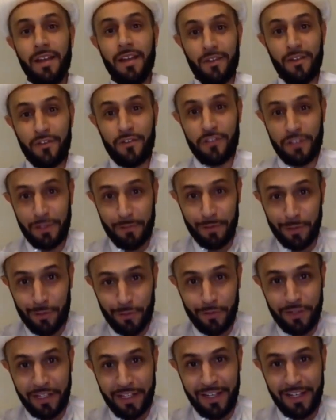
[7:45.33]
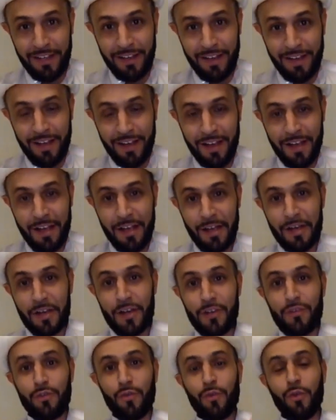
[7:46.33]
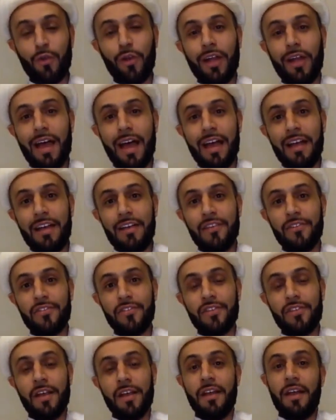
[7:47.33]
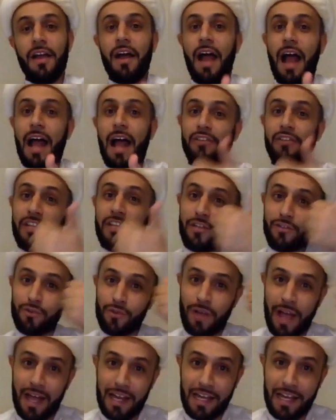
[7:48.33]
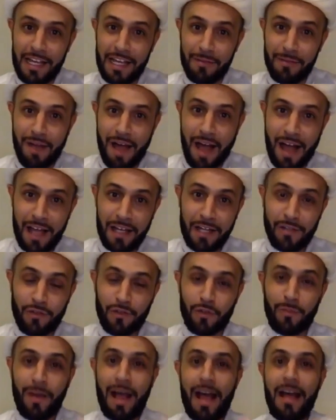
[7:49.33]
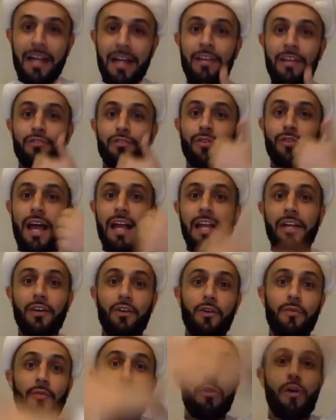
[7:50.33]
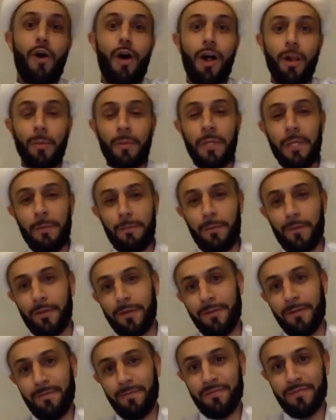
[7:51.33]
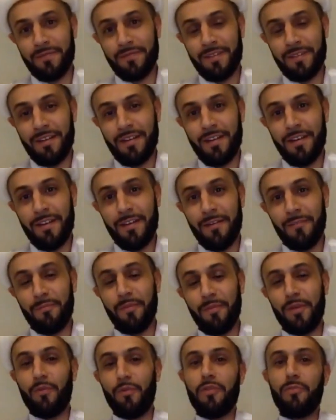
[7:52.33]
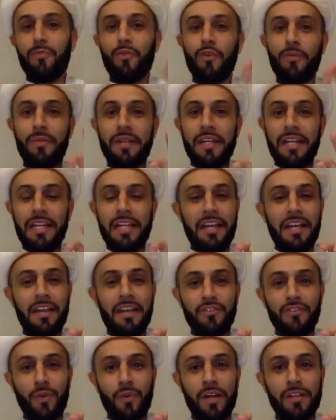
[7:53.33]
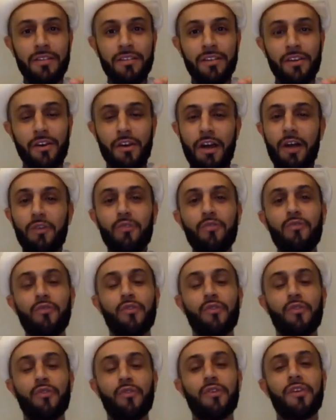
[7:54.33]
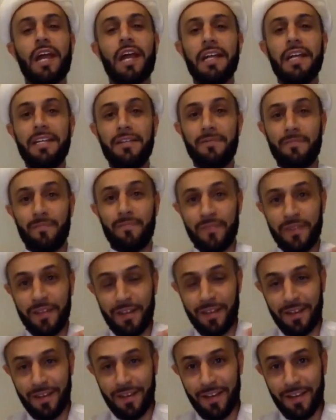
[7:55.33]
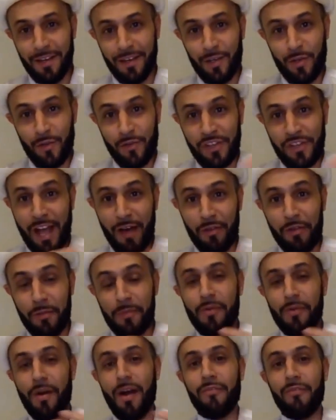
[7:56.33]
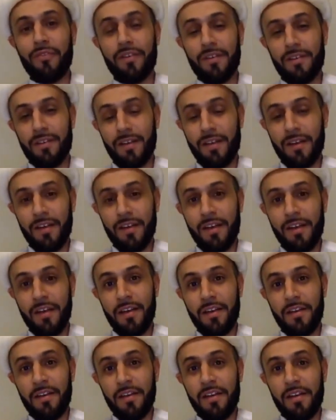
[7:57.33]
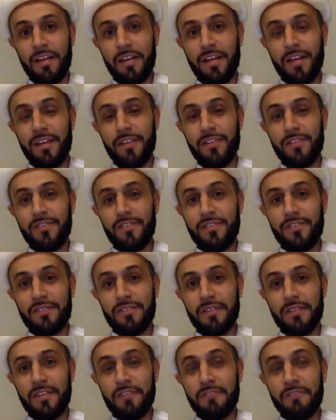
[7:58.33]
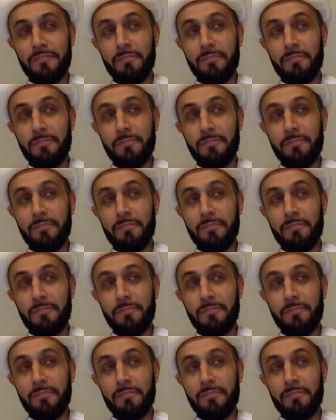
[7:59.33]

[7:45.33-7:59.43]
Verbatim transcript: Similarly, Rasulullah is Azizun alayhi anittum harisun alaykum with all people, but with mu'mineen, he is what? Ra'ufur rahim. You see how the Prophet is, is